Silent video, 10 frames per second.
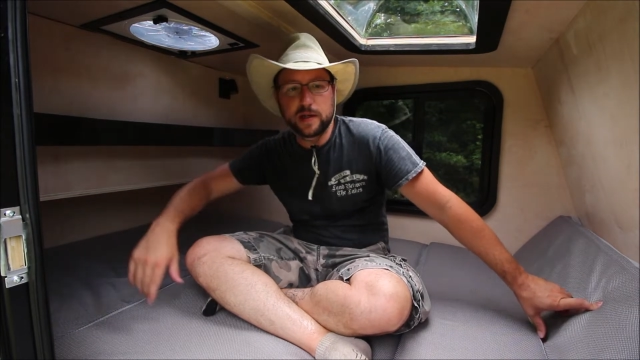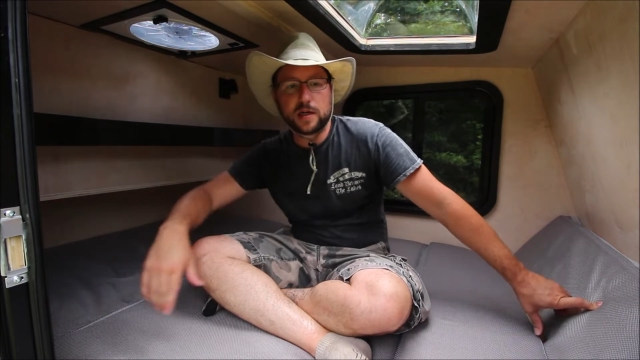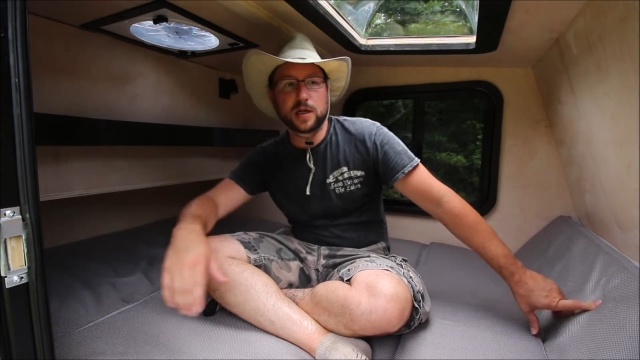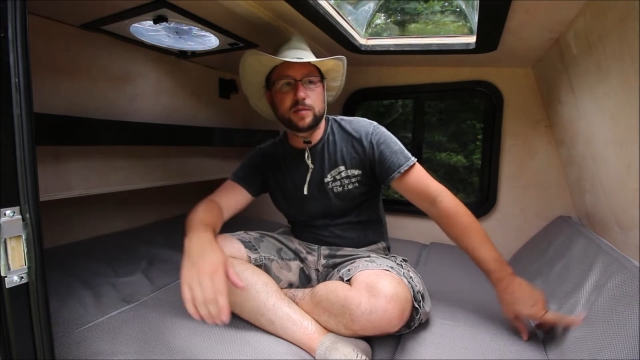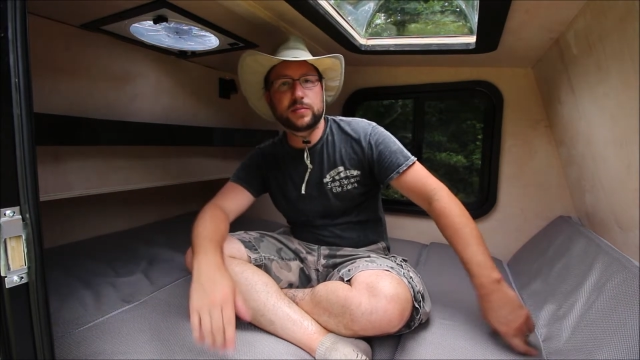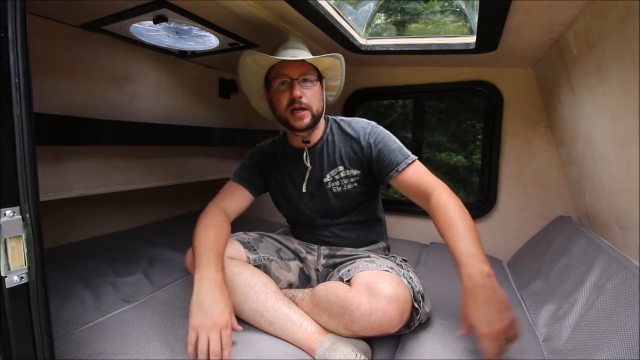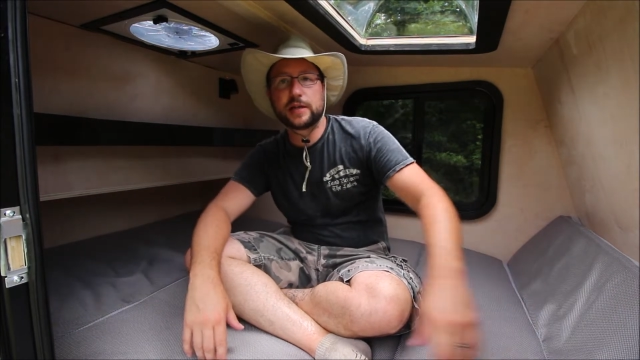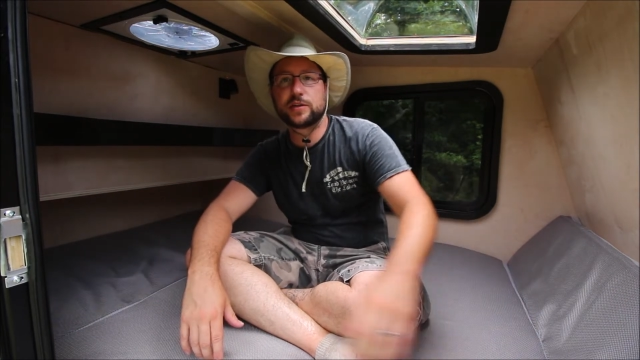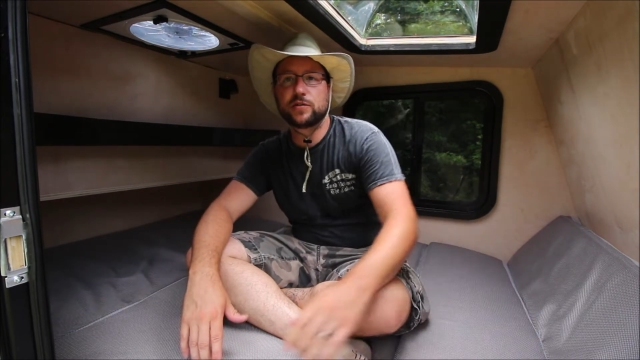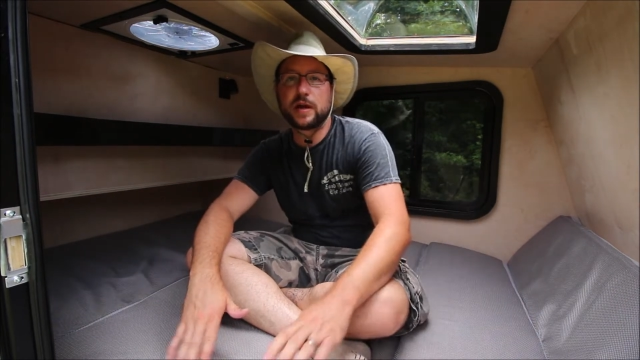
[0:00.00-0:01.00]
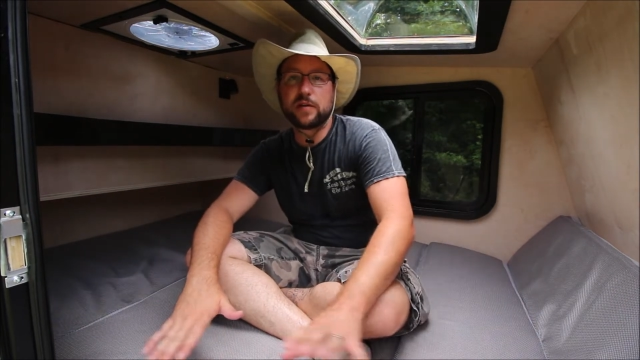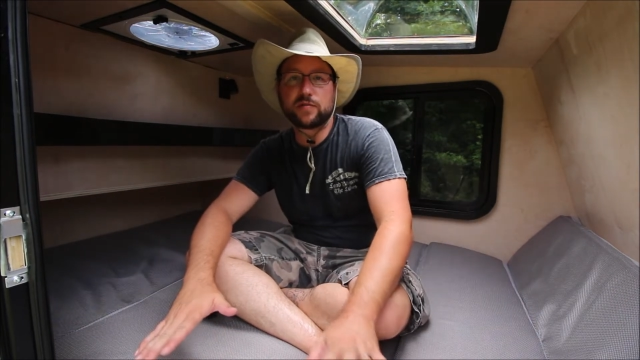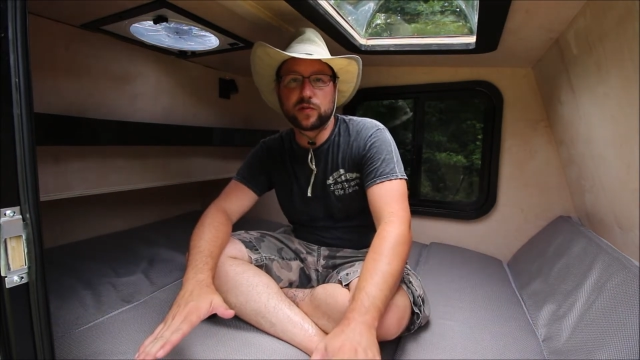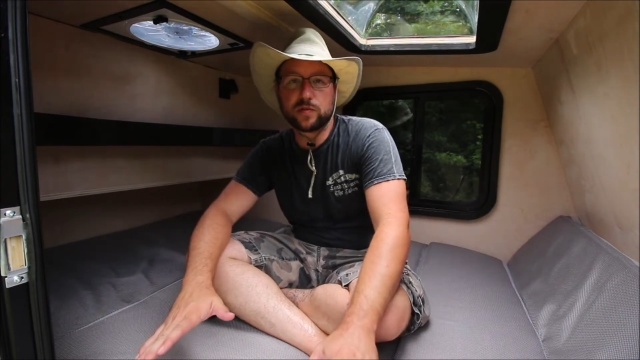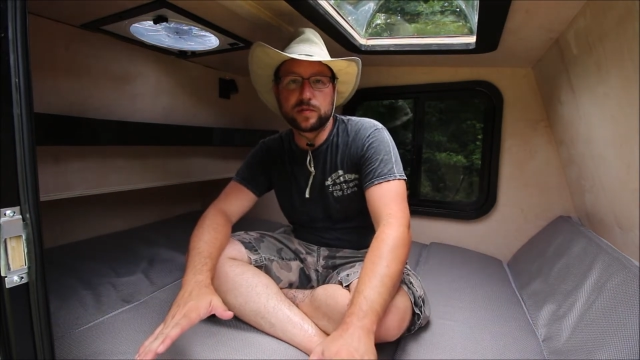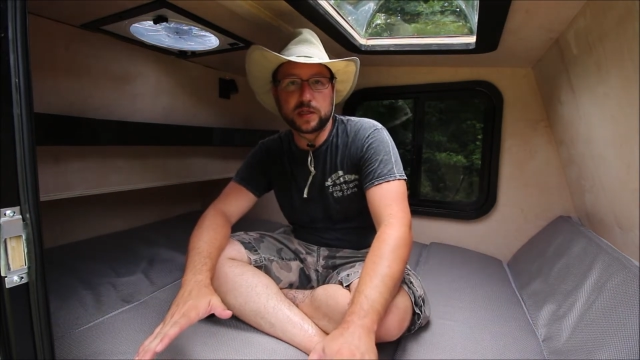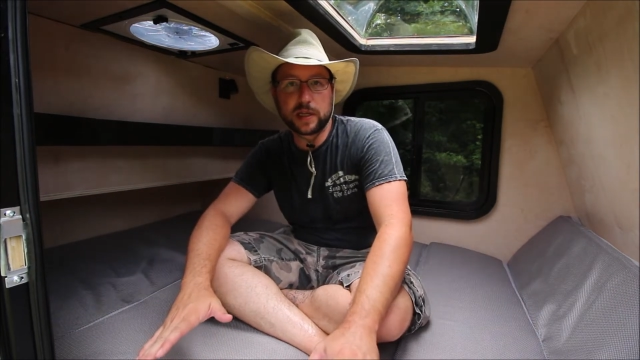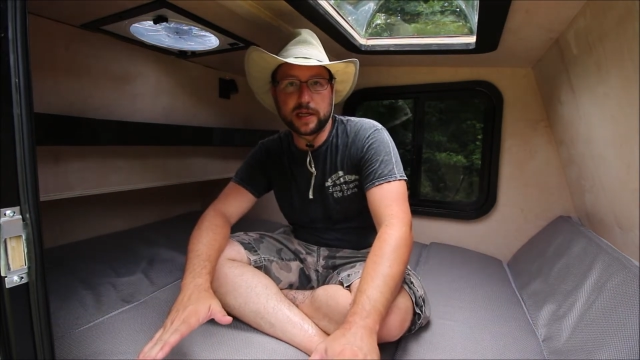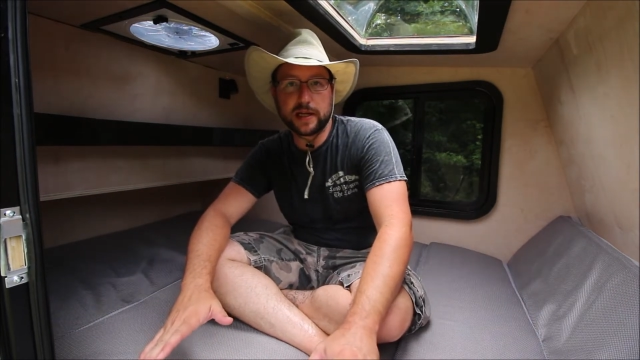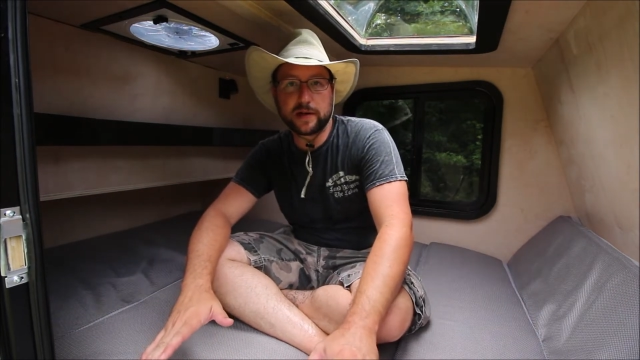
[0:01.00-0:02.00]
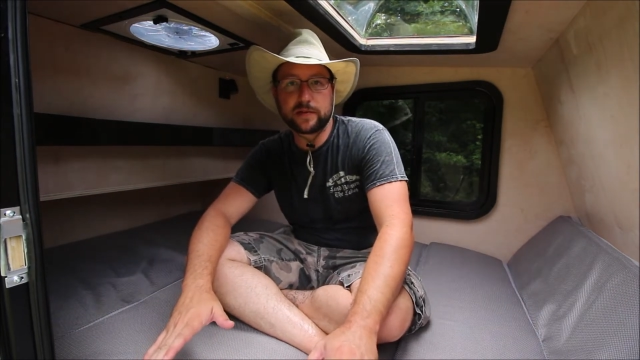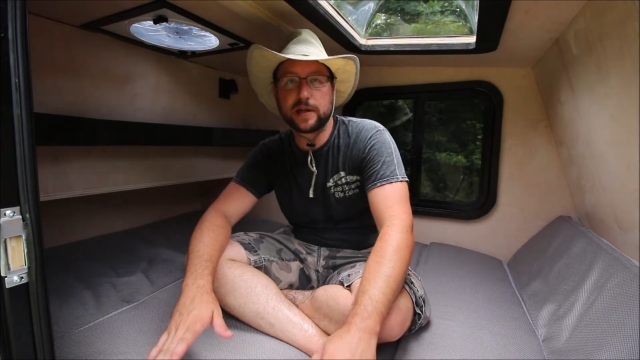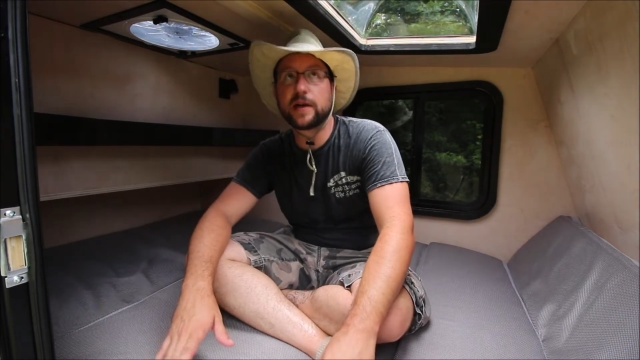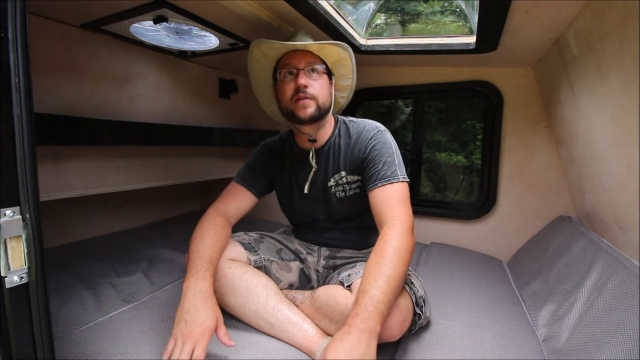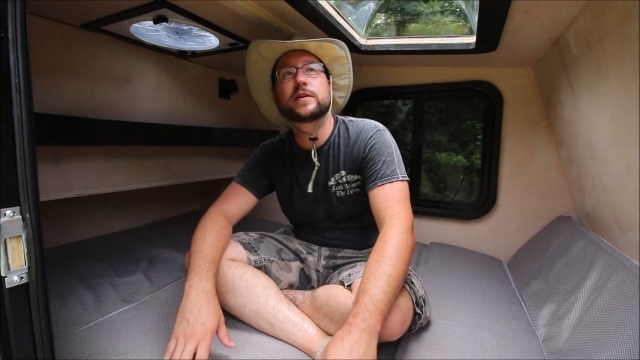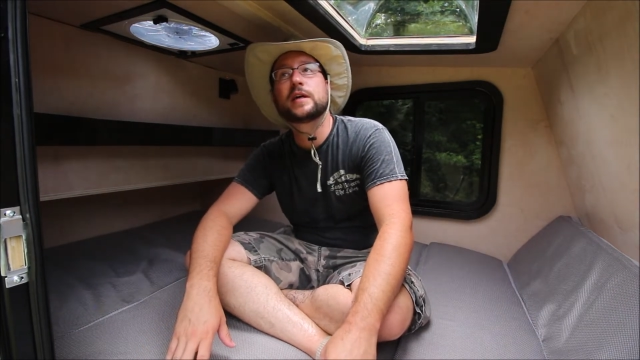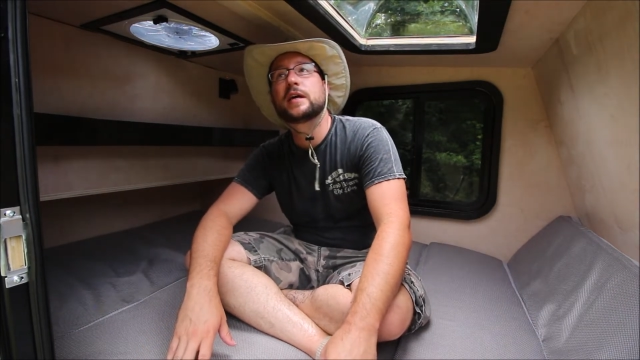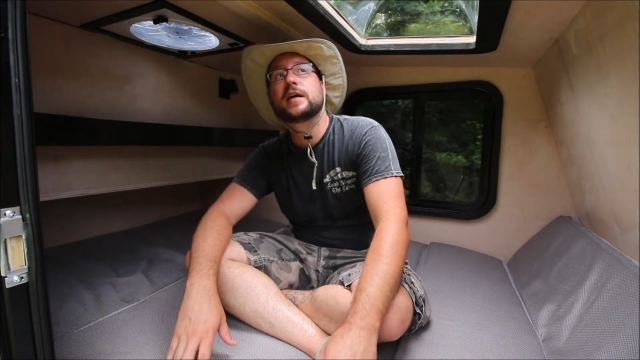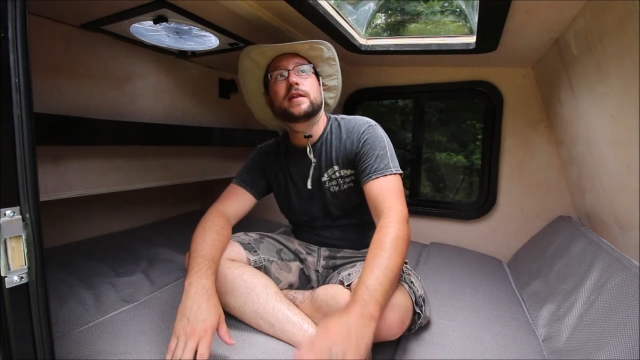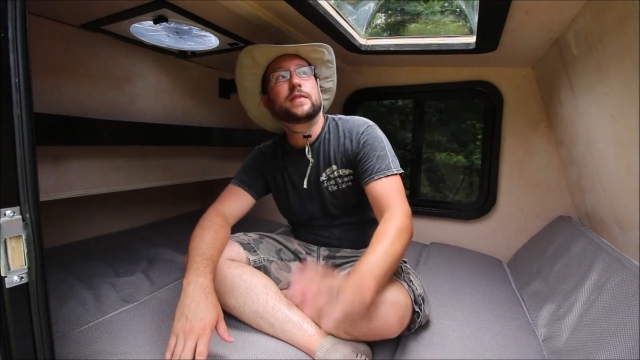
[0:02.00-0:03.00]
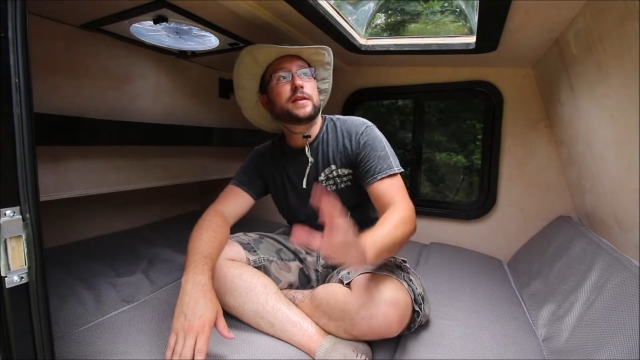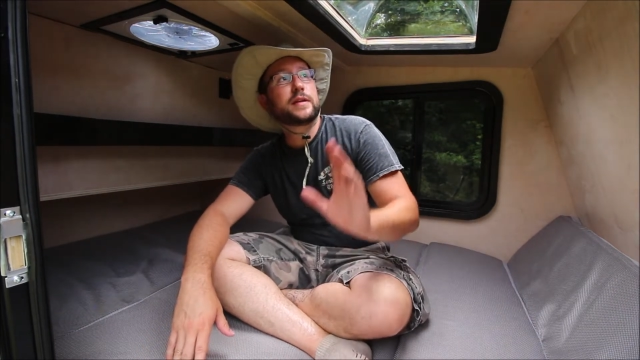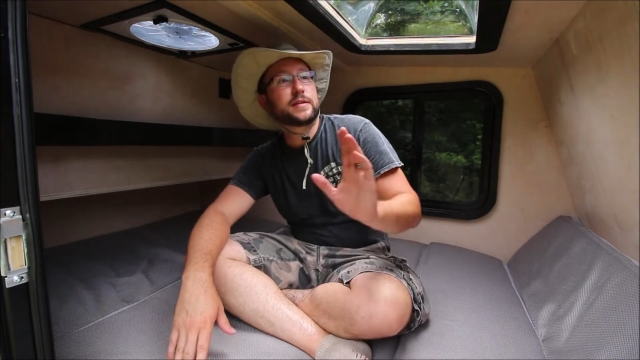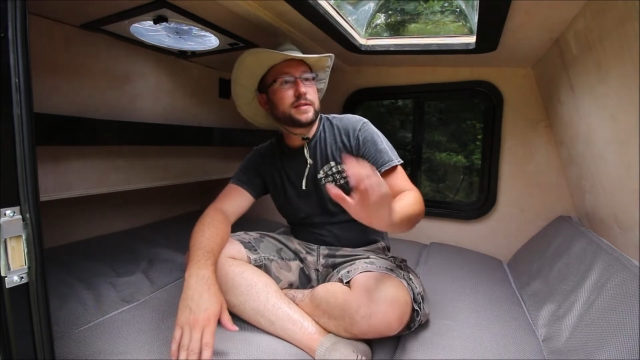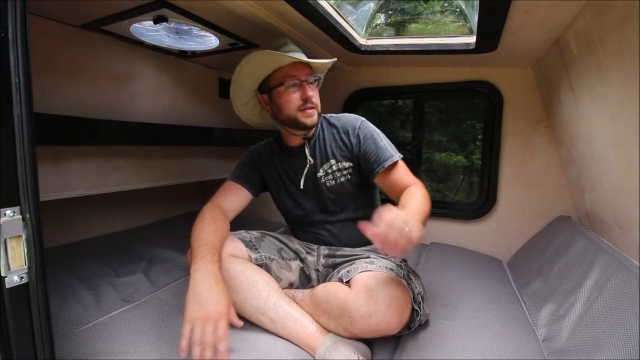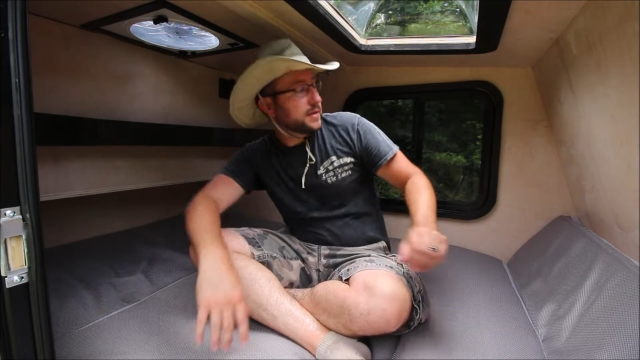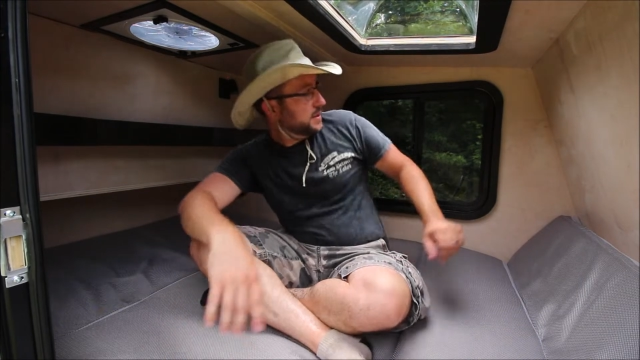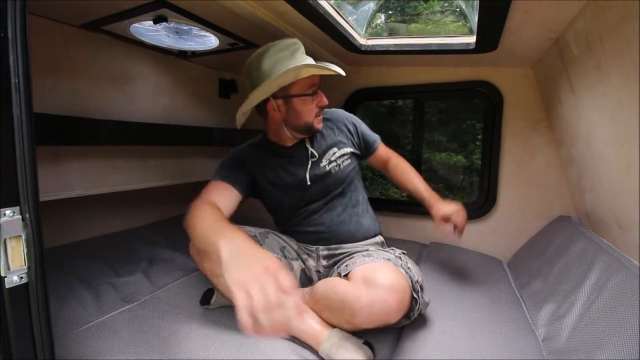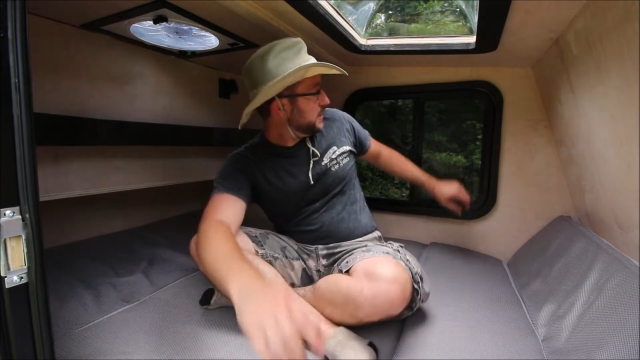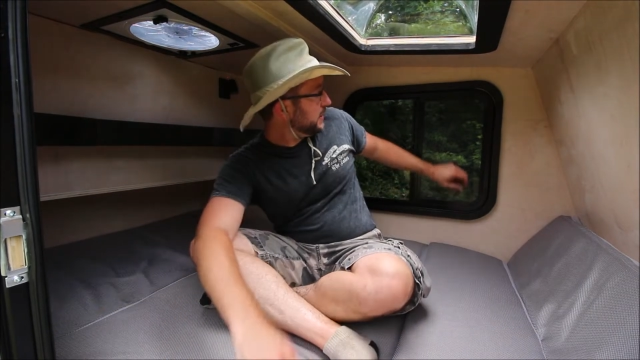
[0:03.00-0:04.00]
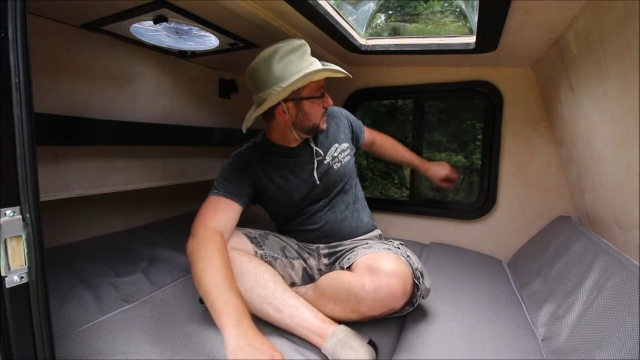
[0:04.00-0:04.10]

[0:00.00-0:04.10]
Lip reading: but I do have room to lay down. Now this, like I